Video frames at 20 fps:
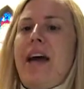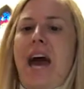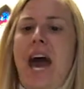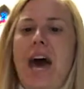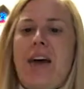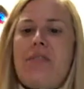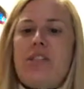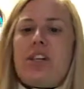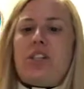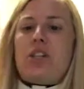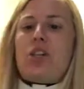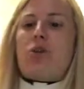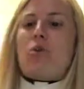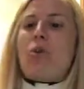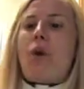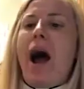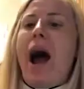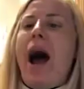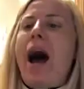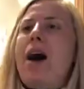And this
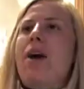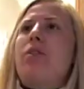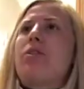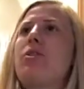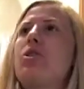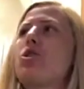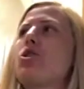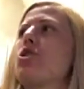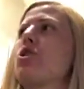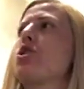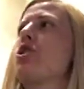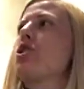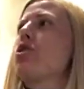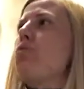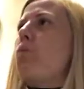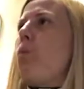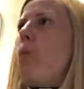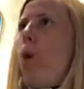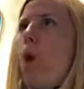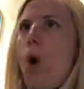crowd
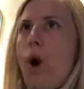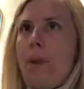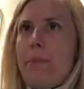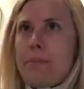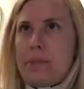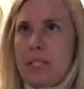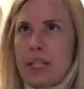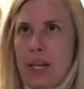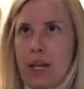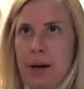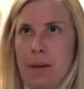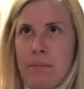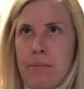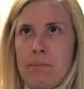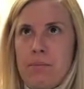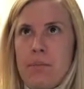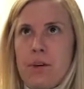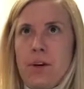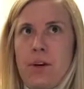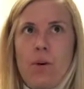swarms
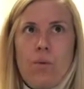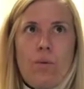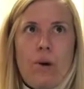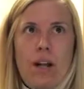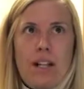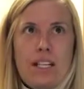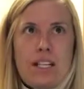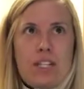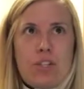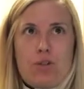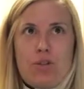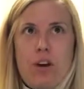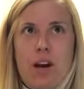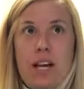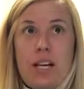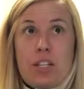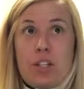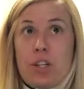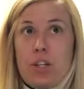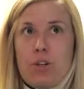him while he's
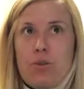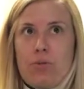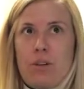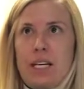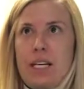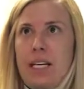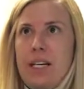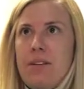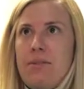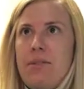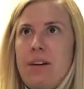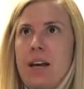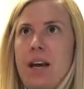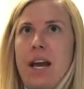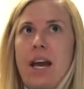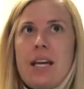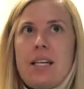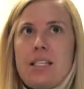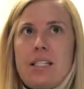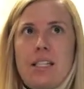trying to grieve
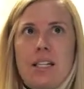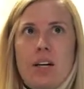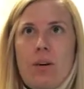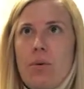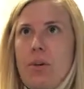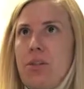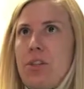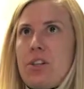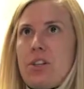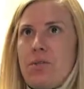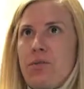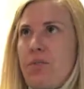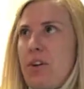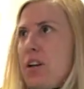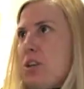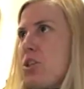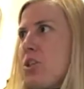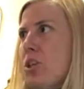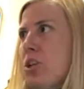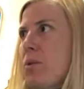and deal with this
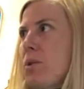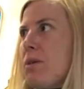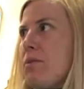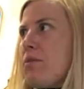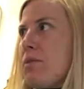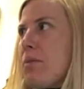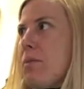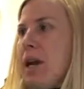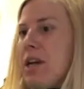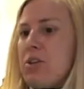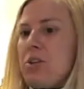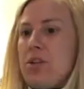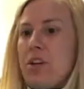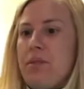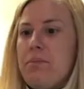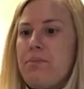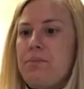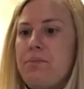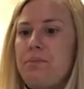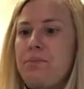fresh new information.